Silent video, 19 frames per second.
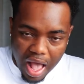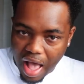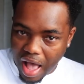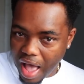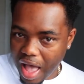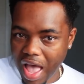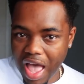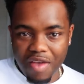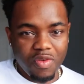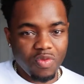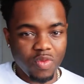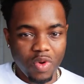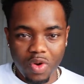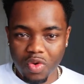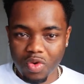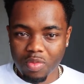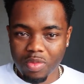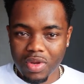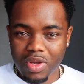I have a
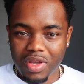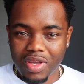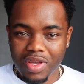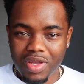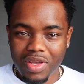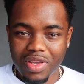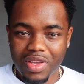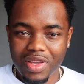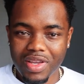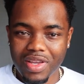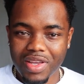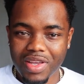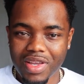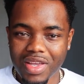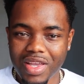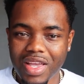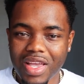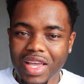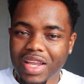robe.
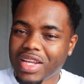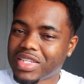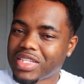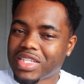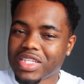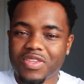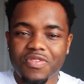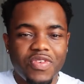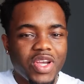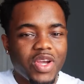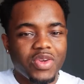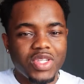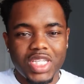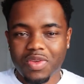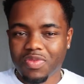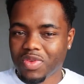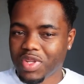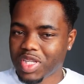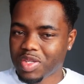And this is just
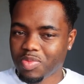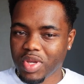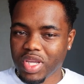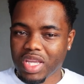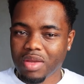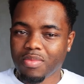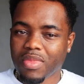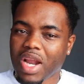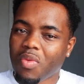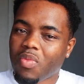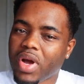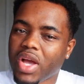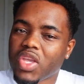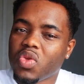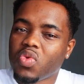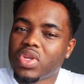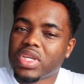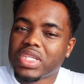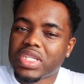figuratively speaking, but I want
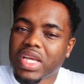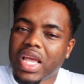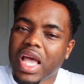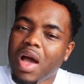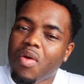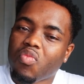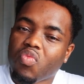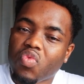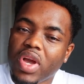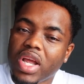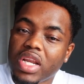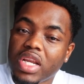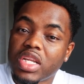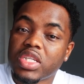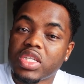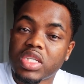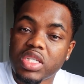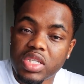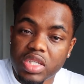you to say, I'm ready to
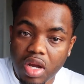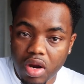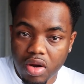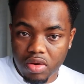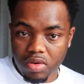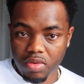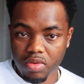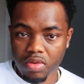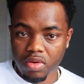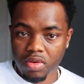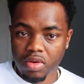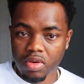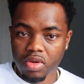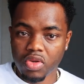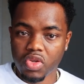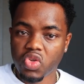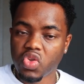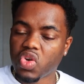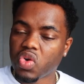start.
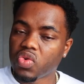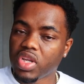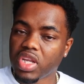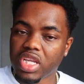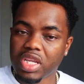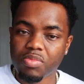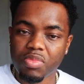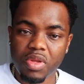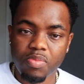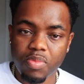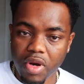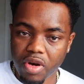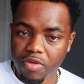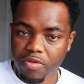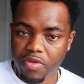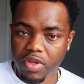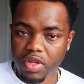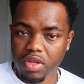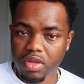You don't need to be
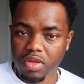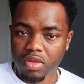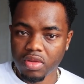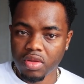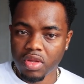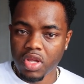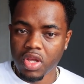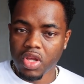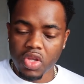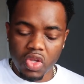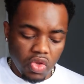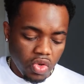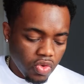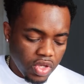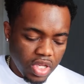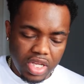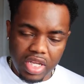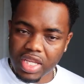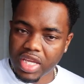perfect. You
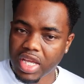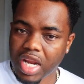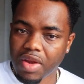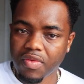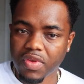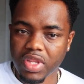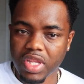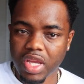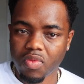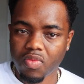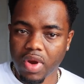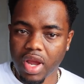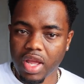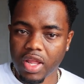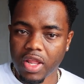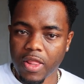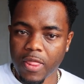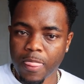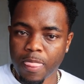don't need to get everything
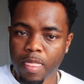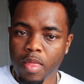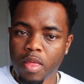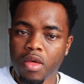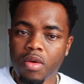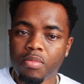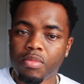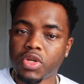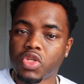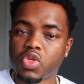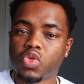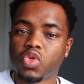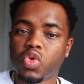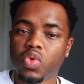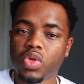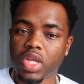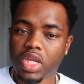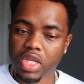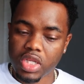right but you
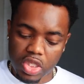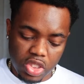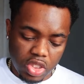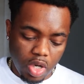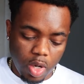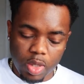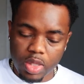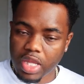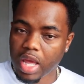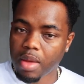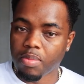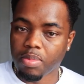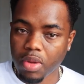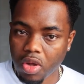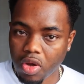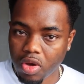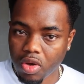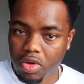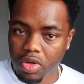do need to start that
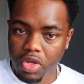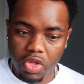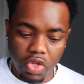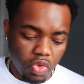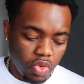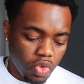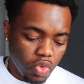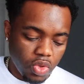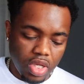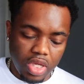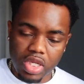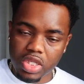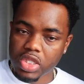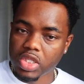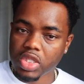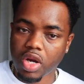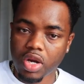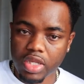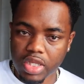blog. You do need to
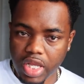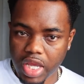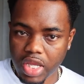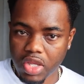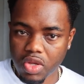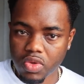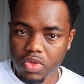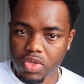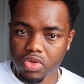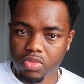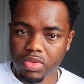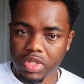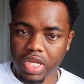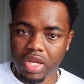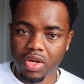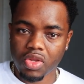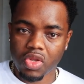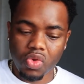start that YouTube channel.